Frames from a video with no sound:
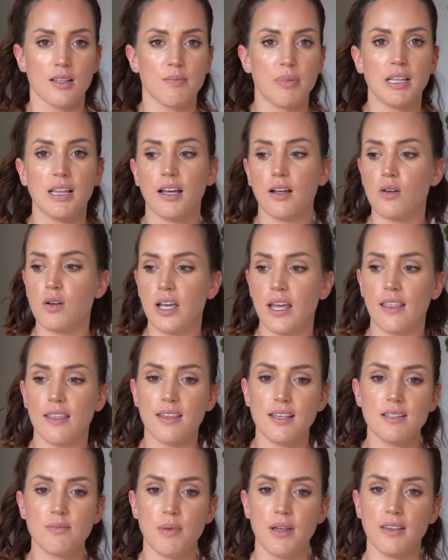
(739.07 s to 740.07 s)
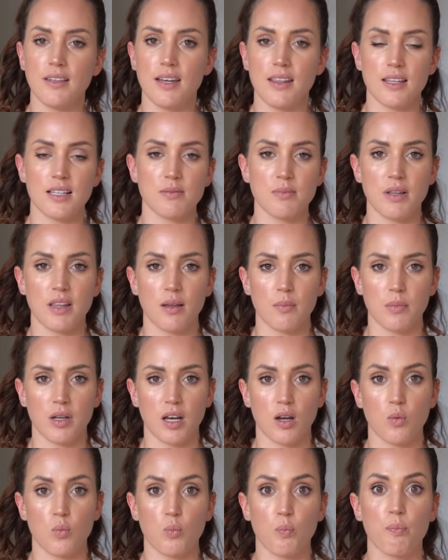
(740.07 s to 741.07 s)
Be like, okay, this month to this month, I'm
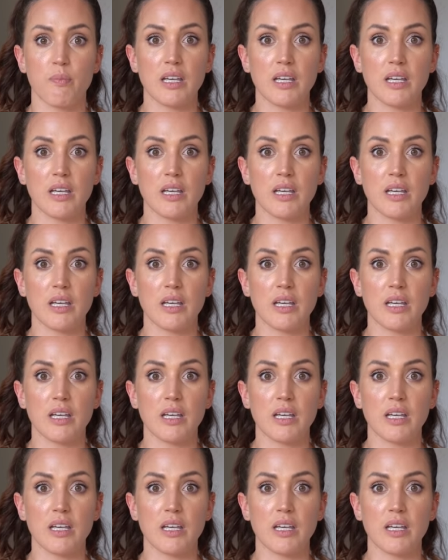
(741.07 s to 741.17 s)
gonna